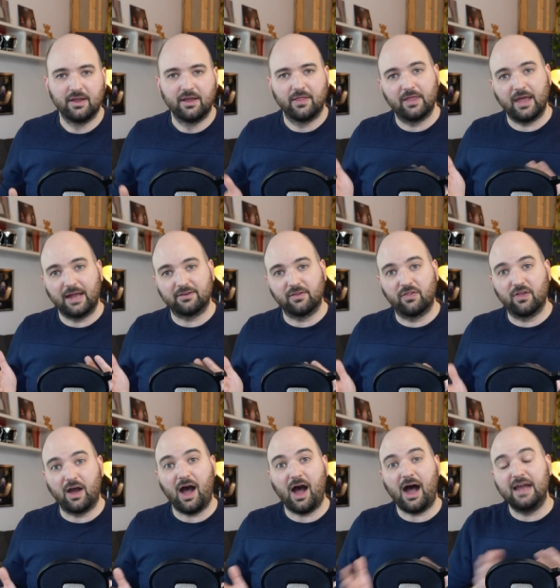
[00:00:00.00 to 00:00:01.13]
that the
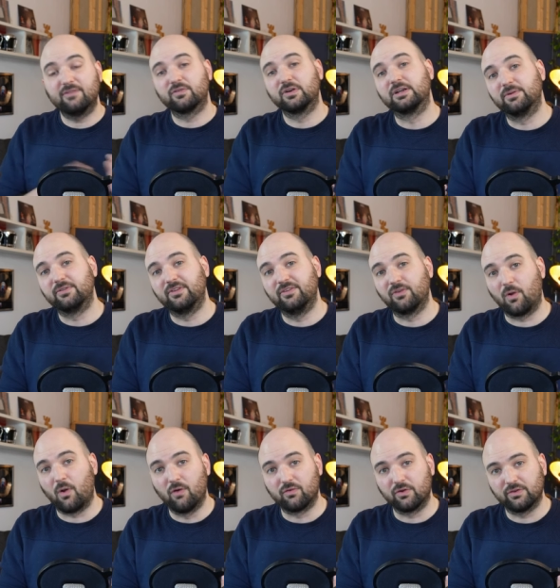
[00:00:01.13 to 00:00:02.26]
high frequencies are
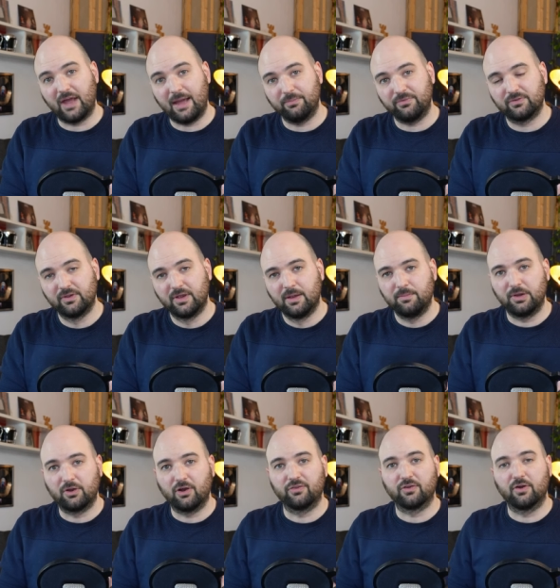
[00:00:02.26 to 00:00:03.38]
overdamped
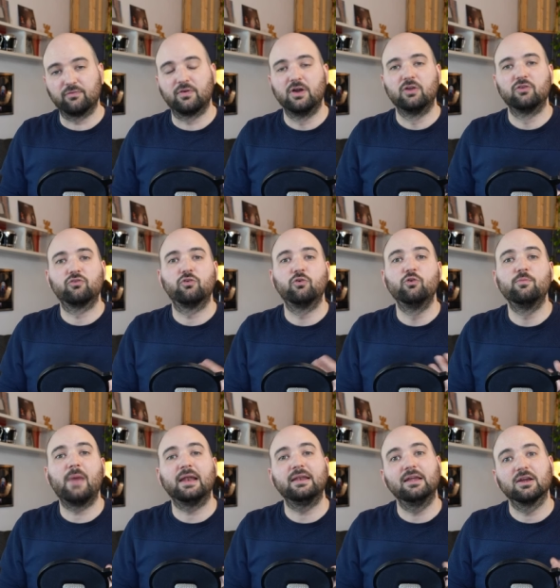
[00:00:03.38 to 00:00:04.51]
because of too
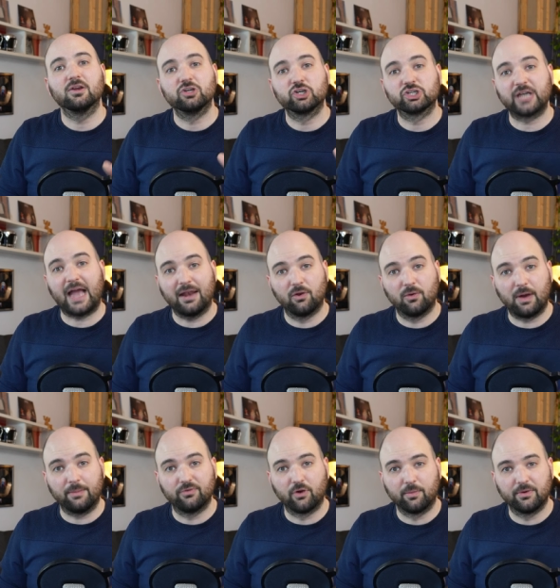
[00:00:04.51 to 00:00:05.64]
many shallow
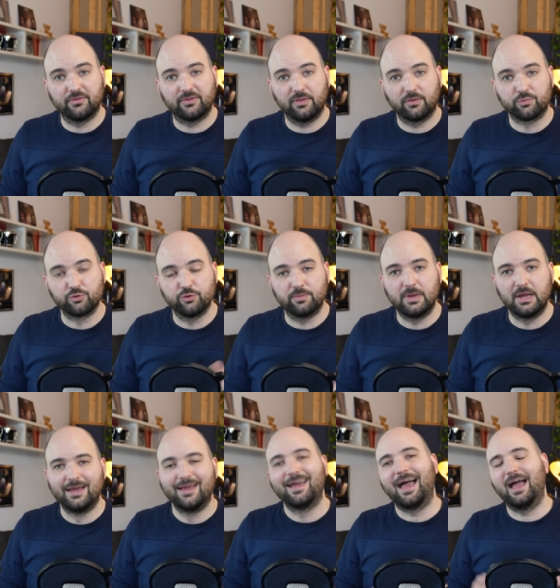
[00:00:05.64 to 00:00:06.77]
absorbers in the room,
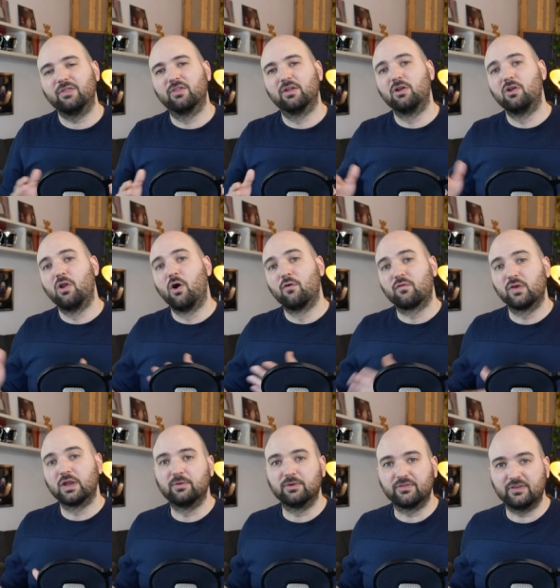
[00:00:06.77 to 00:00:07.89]
and the low
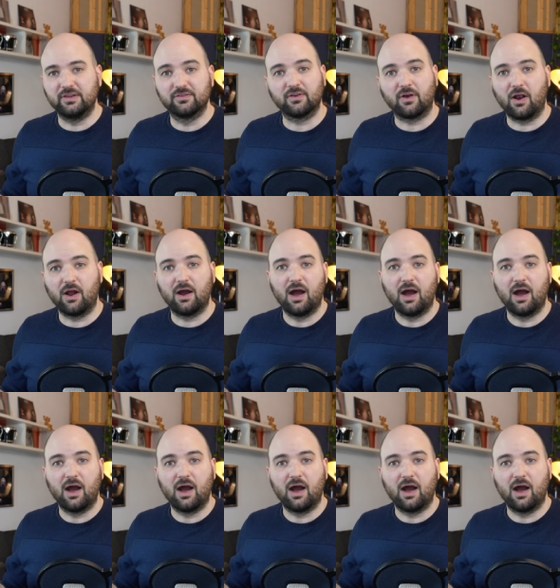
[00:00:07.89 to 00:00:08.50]
frequencies are